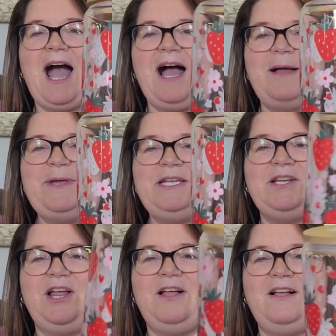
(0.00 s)
I'm in
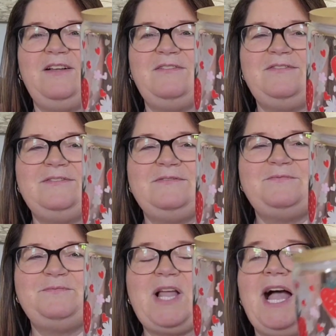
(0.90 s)
love.
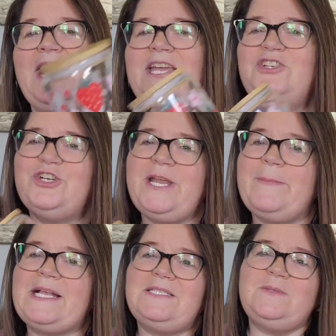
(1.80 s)
I can drink
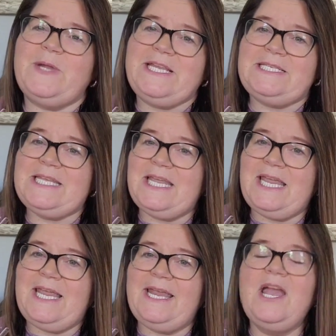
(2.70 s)
my sweet
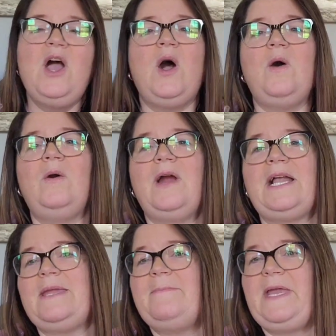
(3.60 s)
tea or
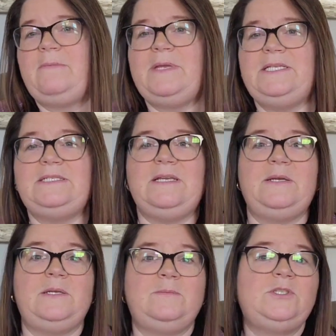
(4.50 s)
I can make me
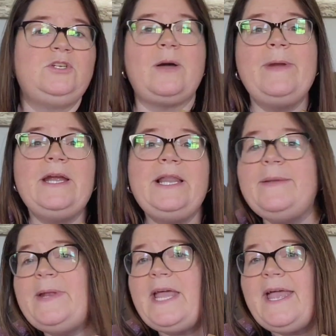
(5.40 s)
some strawberry
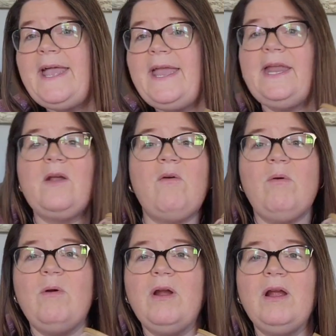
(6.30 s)
lemonade
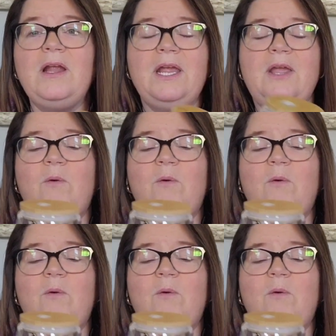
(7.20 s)
or